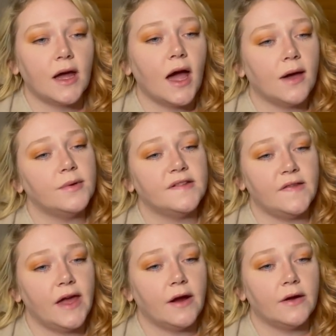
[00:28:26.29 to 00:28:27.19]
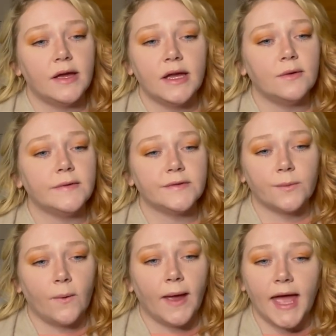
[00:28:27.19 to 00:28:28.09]
I was there. It was
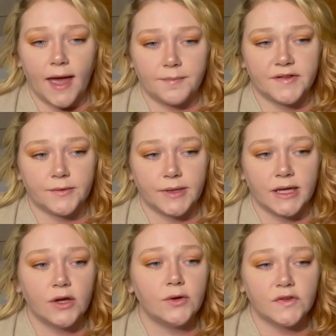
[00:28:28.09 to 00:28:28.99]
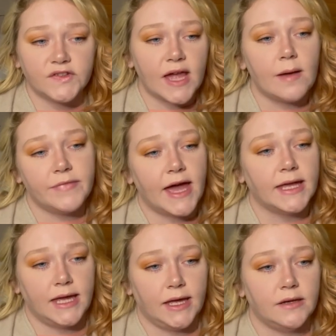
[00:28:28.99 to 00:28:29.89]
Roy Ebsary who stabbed that
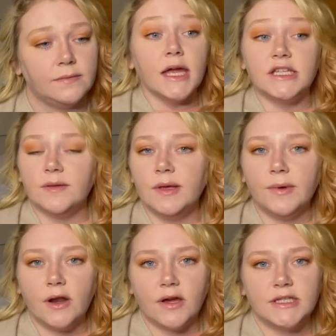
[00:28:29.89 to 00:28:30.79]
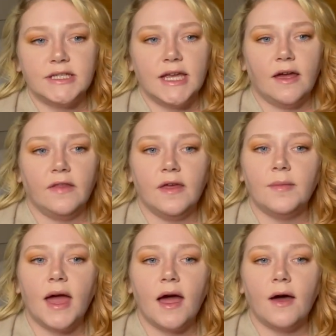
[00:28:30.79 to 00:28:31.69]
kid." Jimmy went on to tell them
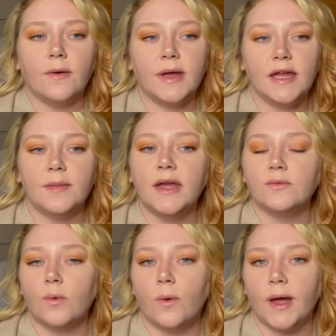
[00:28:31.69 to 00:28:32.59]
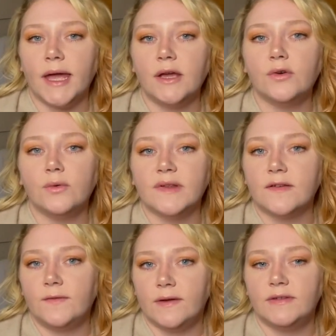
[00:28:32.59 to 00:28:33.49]
how him and Roy, who was a
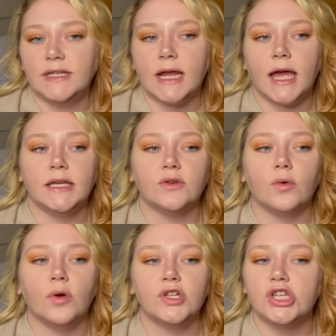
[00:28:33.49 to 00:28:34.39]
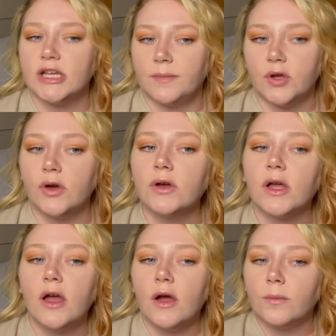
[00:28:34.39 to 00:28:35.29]
59-year-old ship cook,
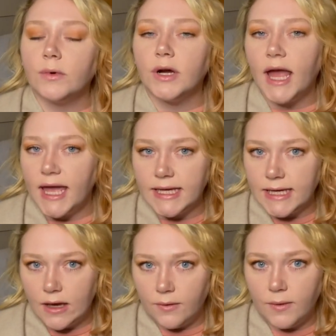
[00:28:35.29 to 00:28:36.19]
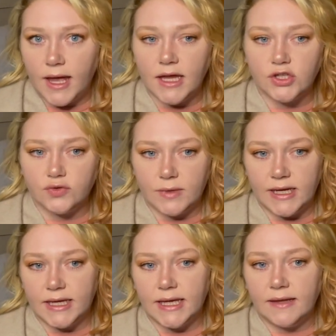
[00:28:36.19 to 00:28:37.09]
were hanging out and
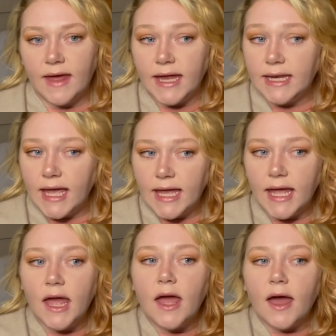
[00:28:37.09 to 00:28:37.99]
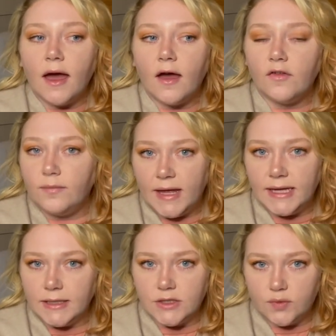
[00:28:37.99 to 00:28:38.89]
drinking that night of
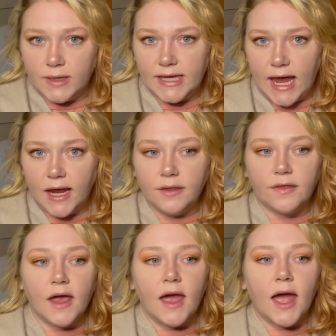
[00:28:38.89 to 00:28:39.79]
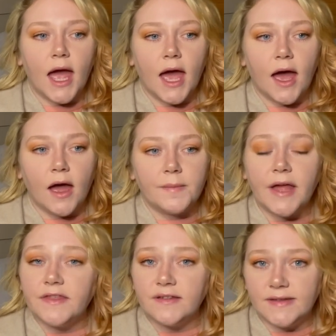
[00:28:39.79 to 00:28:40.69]
May 28th
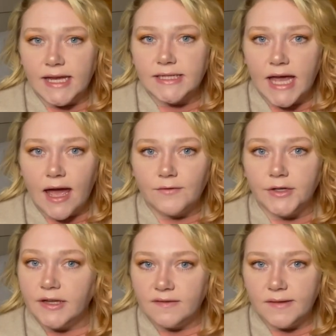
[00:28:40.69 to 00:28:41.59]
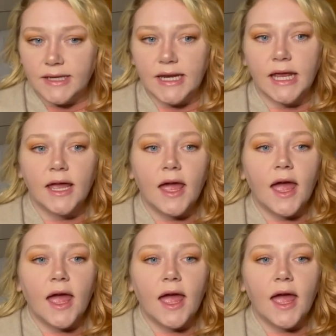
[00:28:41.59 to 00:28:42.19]
at the State Tavern in Sydney.